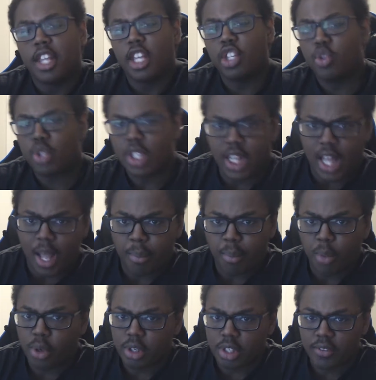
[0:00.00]
that there's a lot
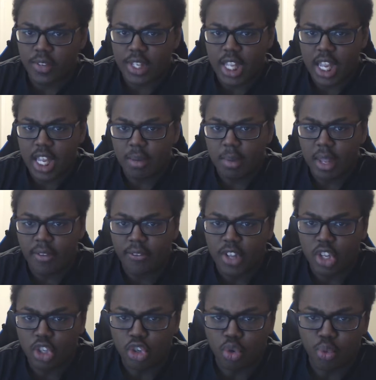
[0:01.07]
more to this anime
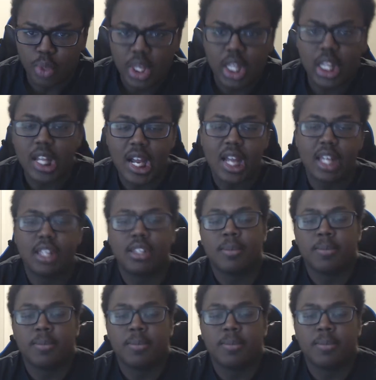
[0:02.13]
than you realize.